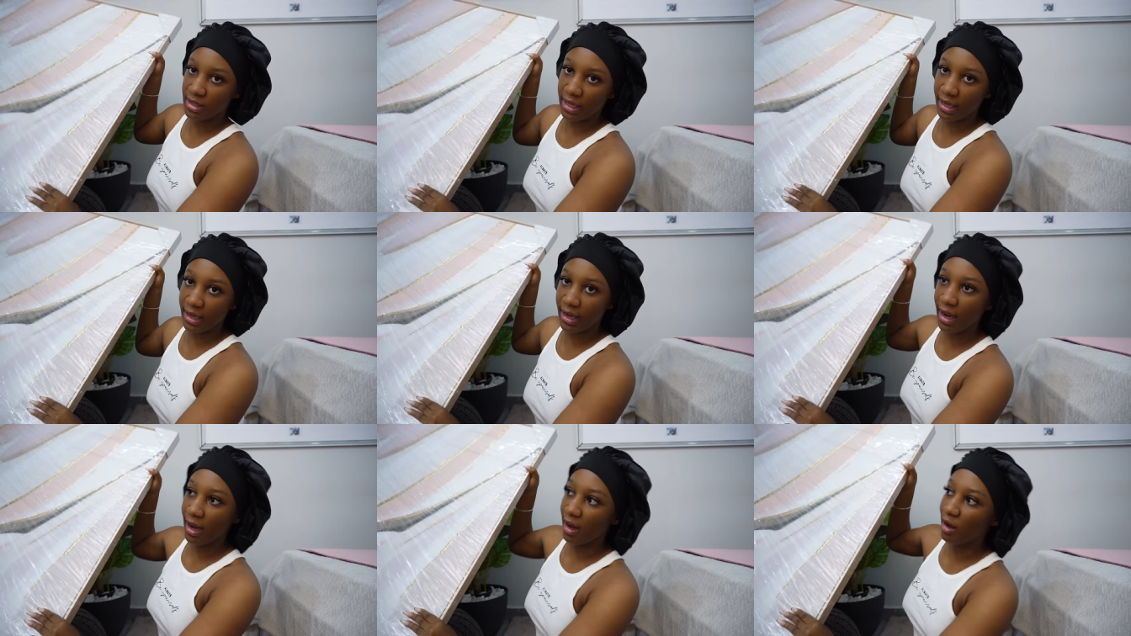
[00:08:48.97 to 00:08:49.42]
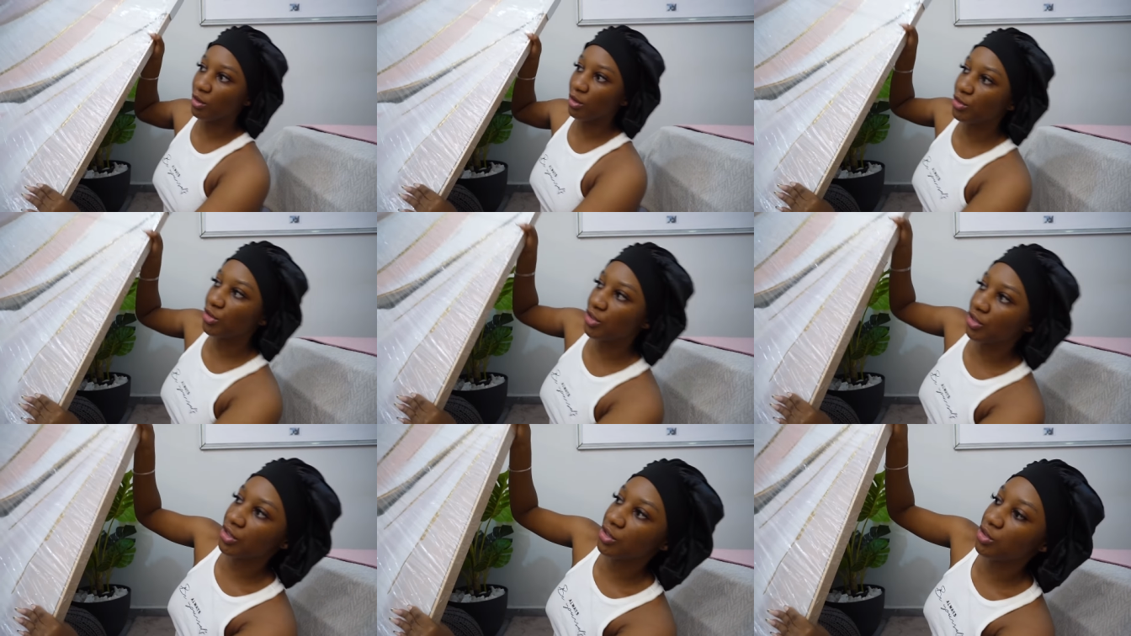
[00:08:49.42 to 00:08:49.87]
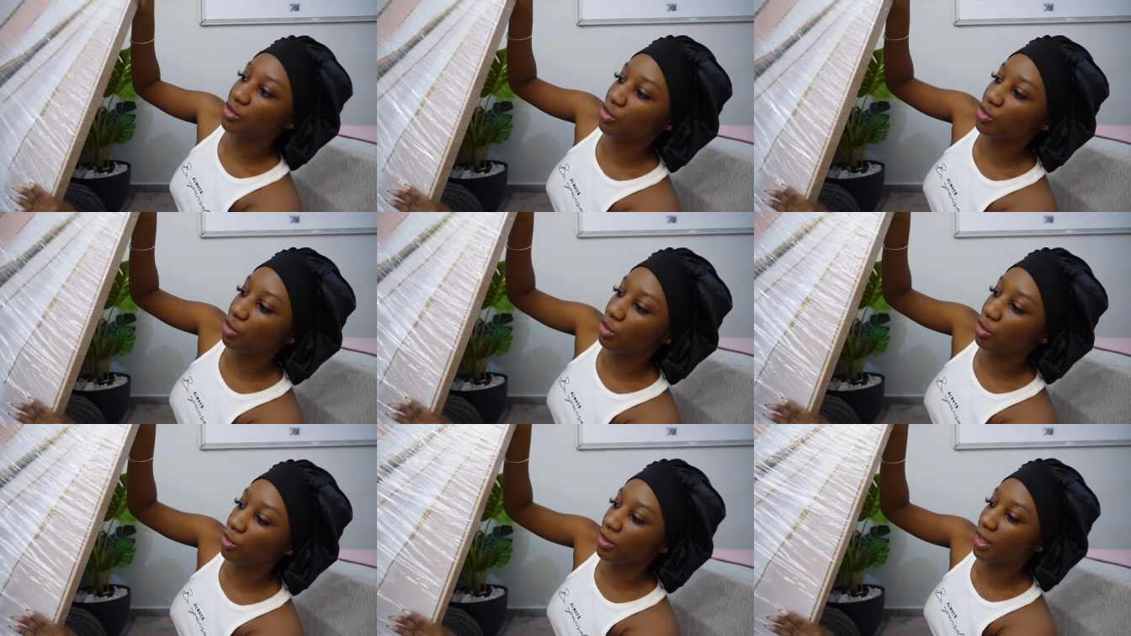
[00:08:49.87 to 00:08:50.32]
the couch
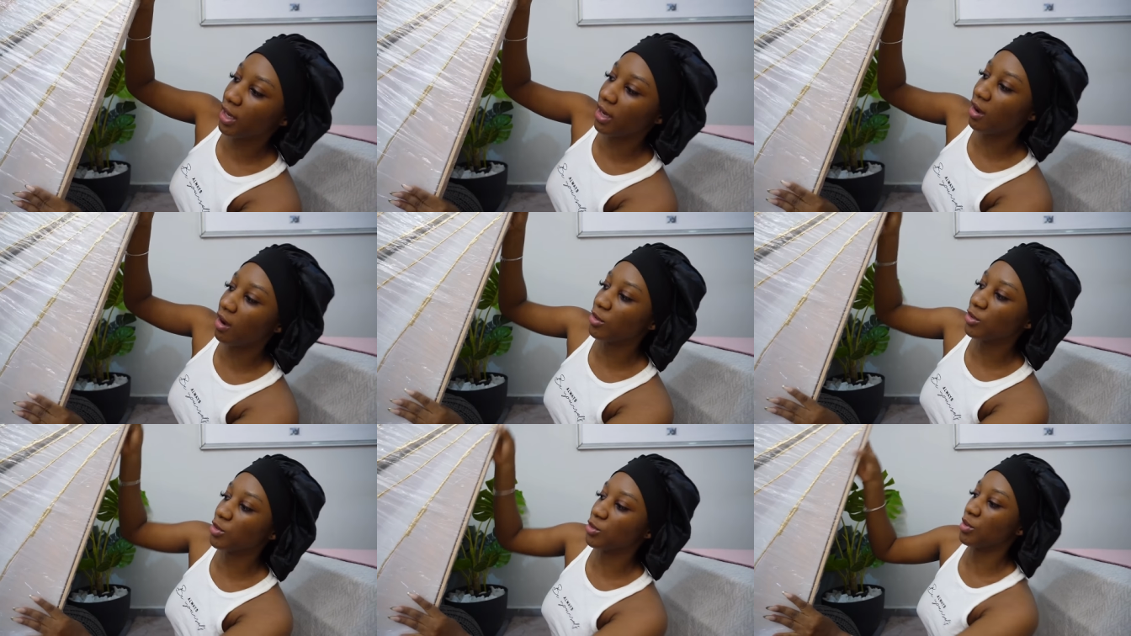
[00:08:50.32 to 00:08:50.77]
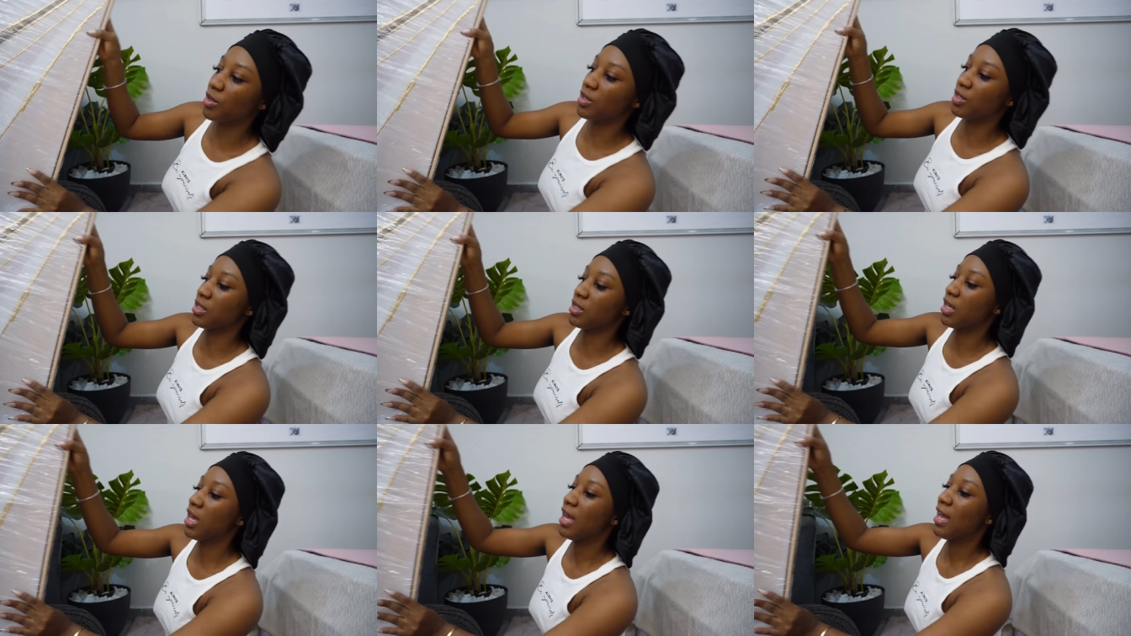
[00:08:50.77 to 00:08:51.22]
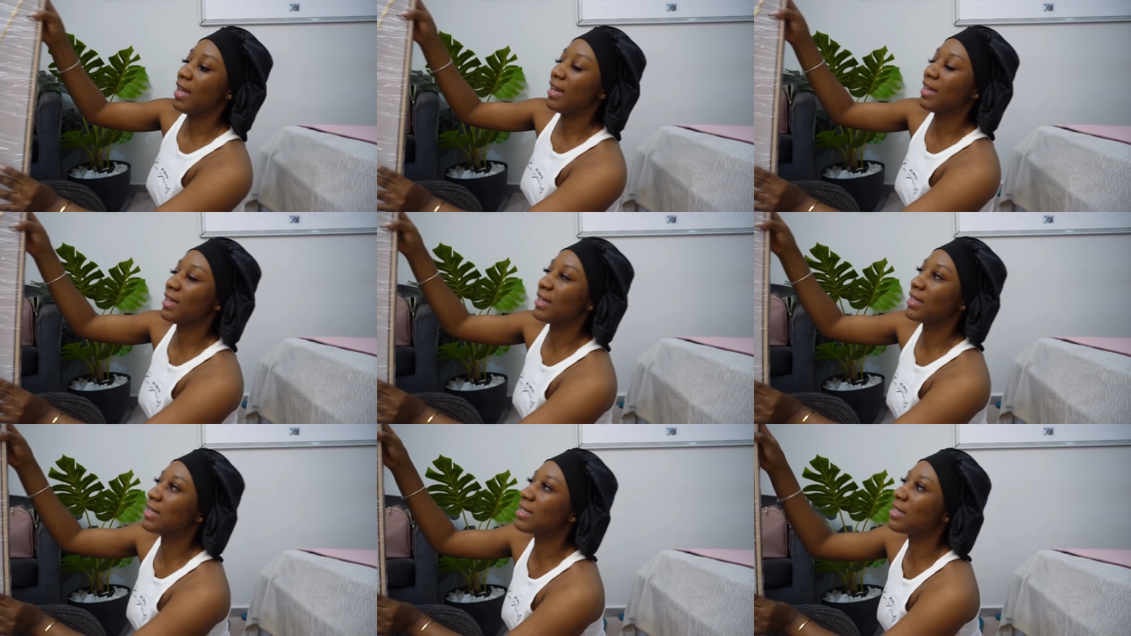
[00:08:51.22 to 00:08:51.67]
so the couch was
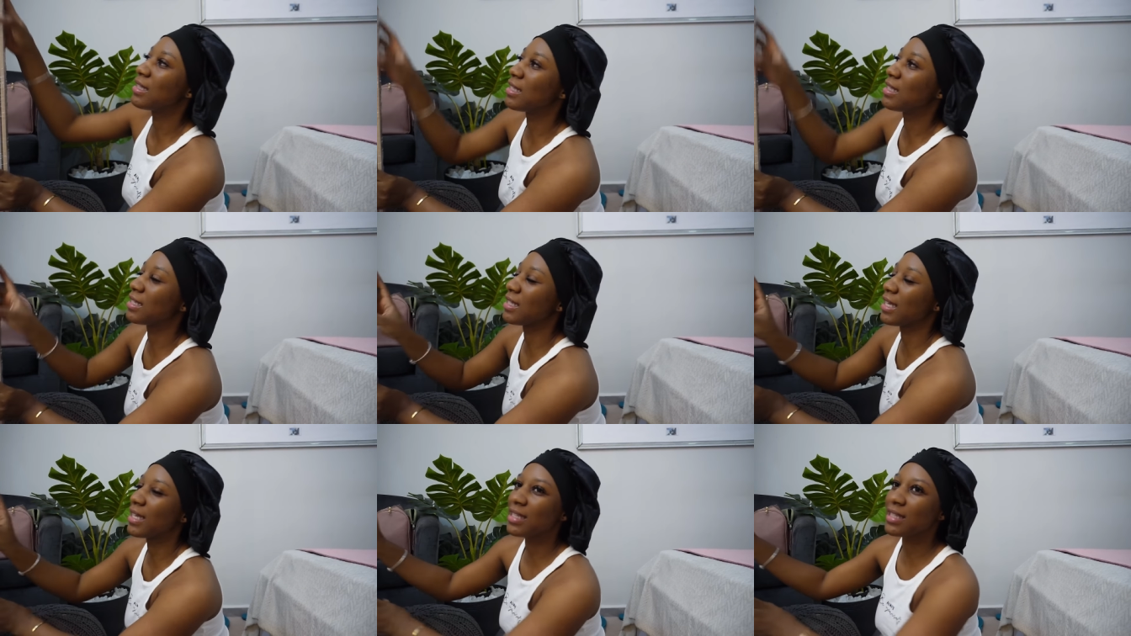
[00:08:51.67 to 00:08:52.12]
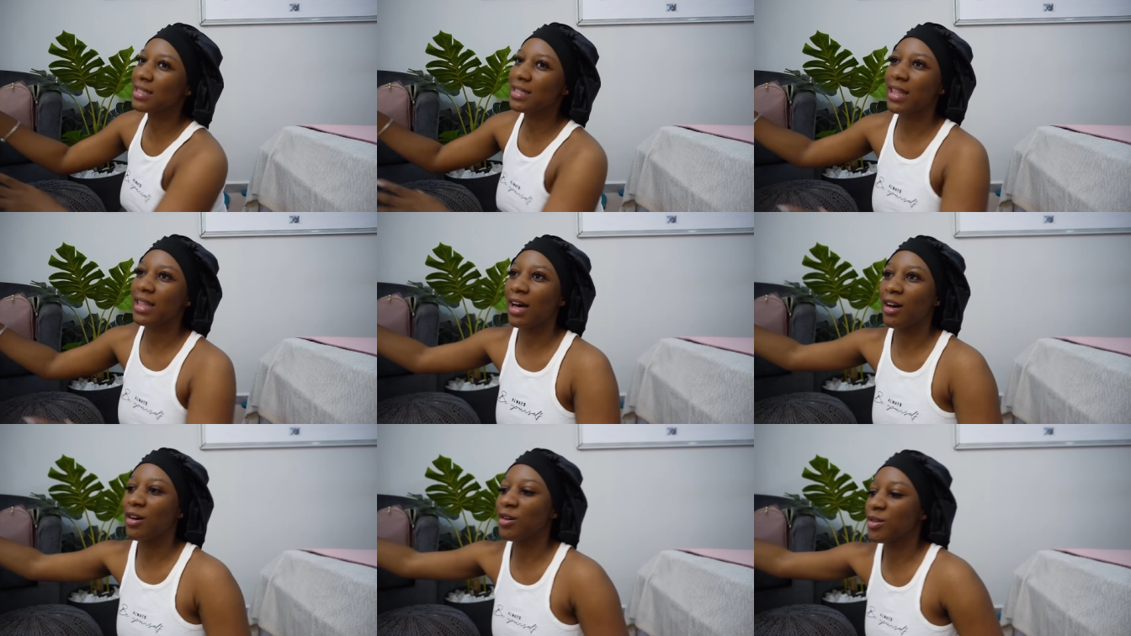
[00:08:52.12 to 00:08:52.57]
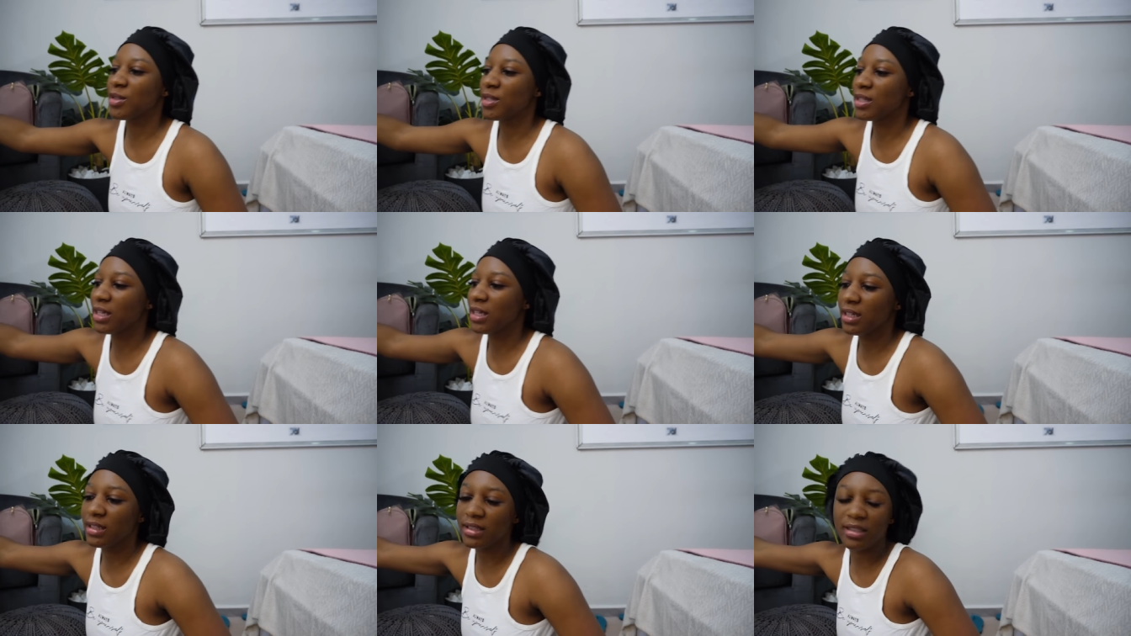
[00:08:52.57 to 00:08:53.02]

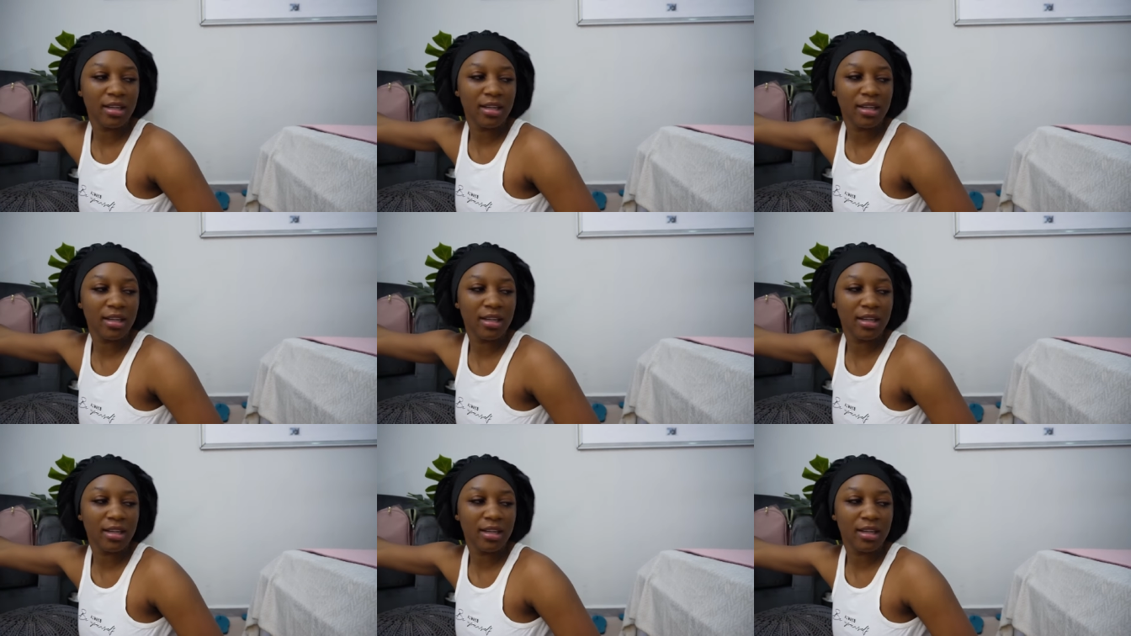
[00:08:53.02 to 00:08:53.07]
6,000